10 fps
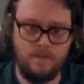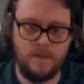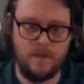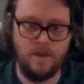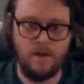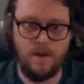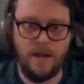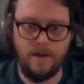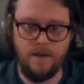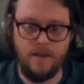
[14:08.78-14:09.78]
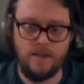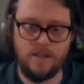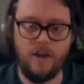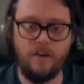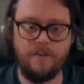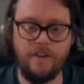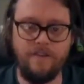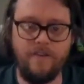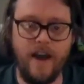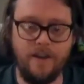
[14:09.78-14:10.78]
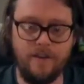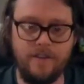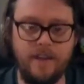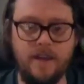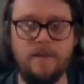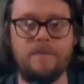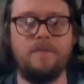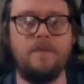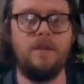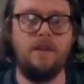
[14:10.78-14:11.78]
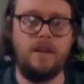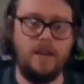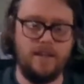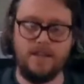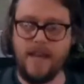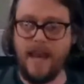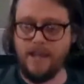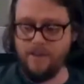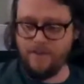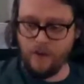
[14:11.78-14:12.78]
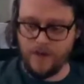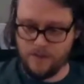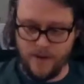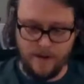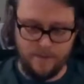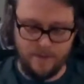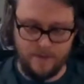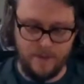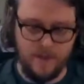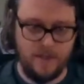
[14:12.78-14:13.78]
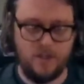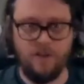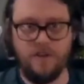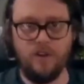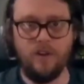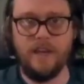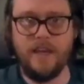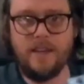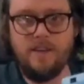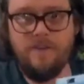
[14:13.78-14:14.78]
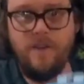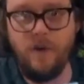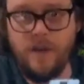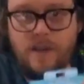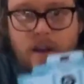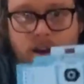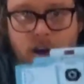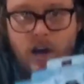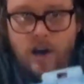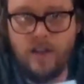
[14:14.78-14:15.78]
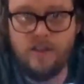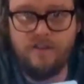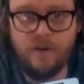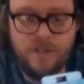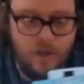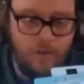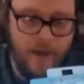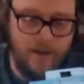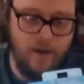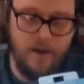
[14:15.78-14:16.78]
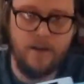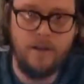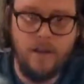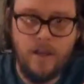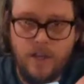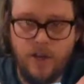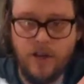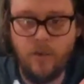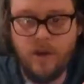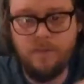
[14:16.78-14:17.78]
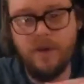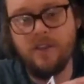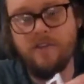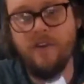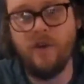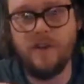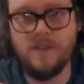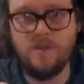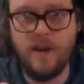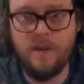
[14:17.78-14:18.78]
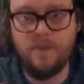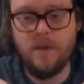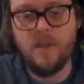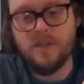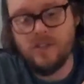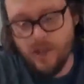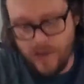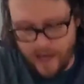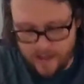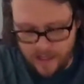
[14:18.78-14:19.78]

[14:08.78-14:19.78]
All right. So for the final thing is to add the focus ramp. So if you're looking at the focus or at the Foldscope head on, you're going to want to put the focus ramp so that